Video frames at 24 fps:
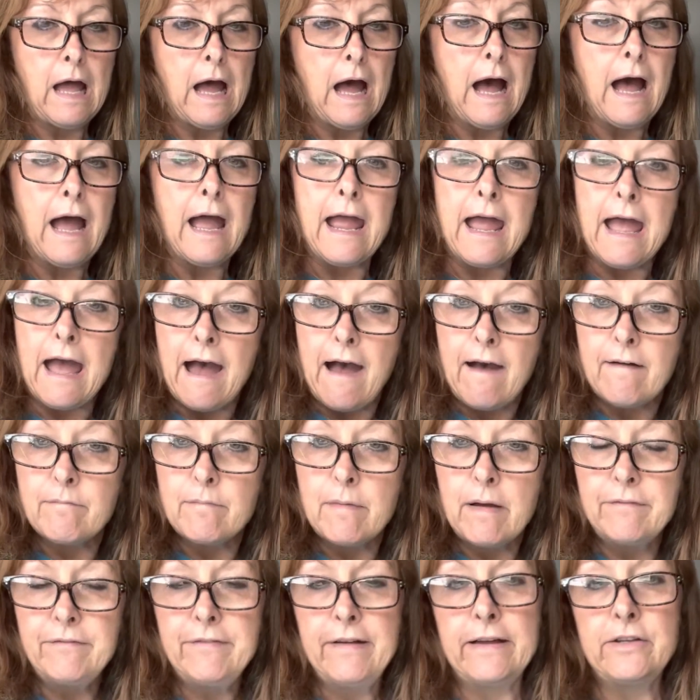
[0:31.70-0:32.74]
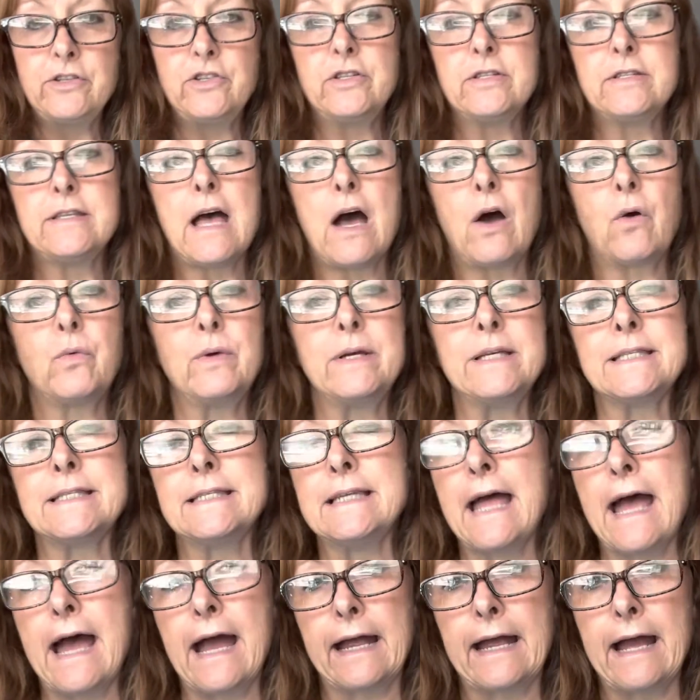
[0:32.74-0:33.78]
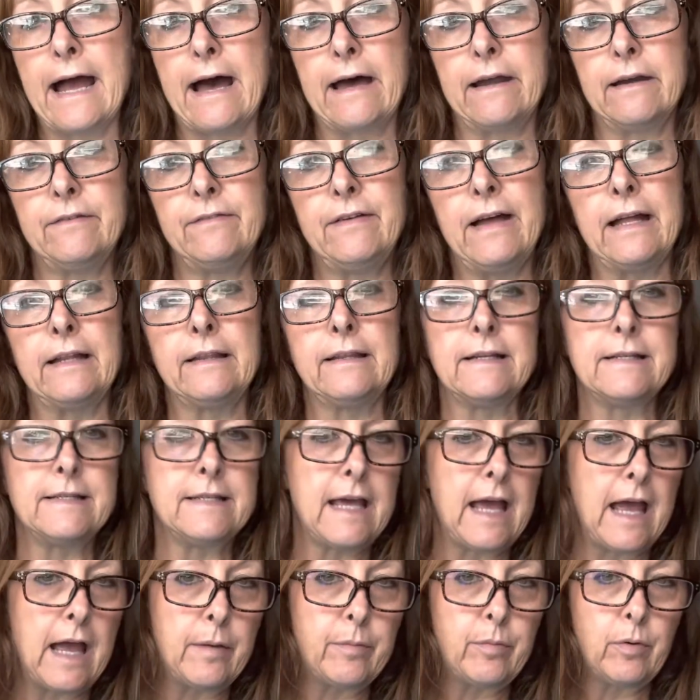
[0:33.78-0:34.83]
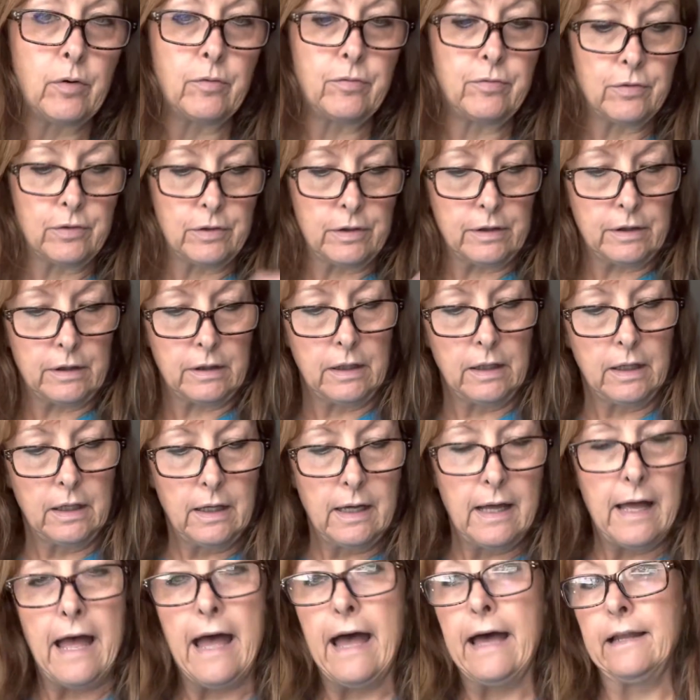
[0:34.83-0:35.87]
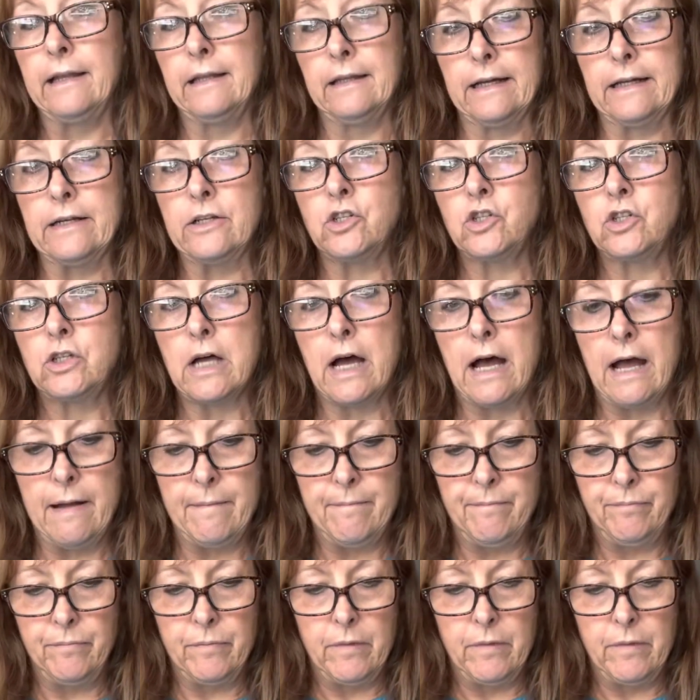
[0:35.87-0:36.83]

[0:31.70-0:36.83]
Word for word: I have my veggies that we snack out of at the table for at lunchtime.